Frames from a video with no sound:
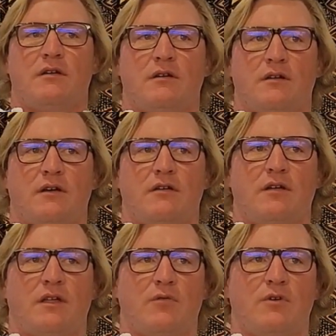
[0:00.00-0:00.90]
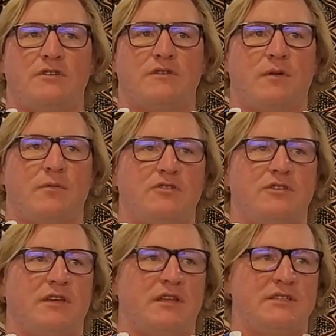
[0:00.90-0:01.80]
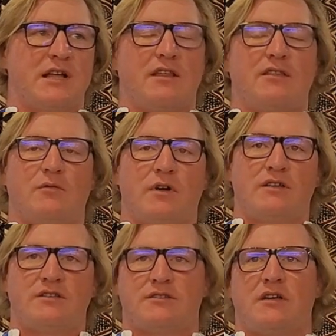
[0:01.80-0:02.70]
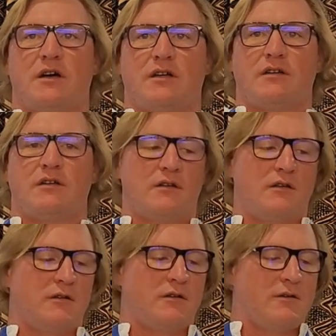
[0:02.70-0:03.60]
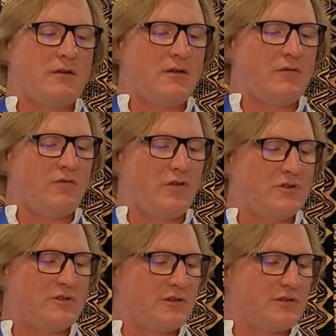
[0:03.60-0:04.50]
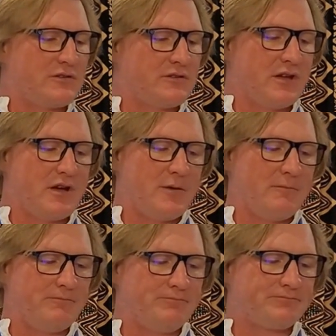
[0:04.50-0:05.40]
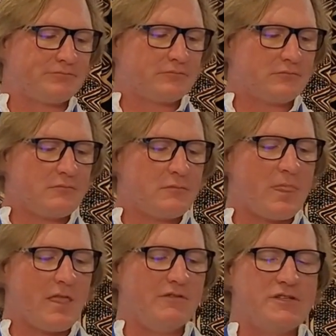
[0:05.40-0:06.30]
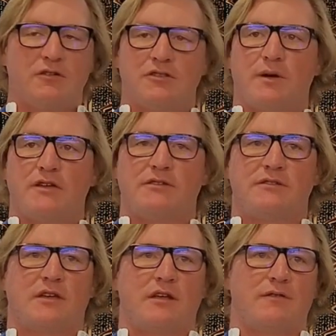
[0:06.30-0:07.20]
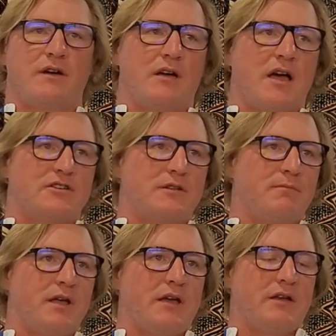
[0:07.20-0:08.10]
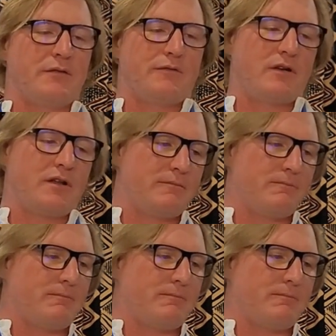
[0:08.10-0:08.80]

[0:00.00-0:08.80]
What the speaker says: Okay, in other words, if I'm using it exactly the way it's designed versus physical spaces, and if I actually plan it differently.